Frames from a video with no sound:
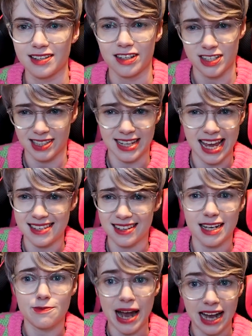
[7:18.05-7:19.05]
I just
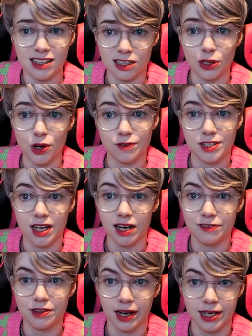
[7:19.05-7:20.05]
lazily packed a lot of
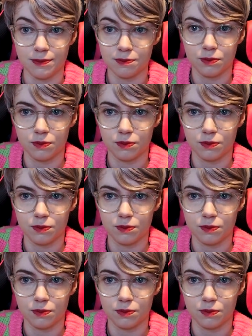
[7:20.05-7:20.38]
stuff that I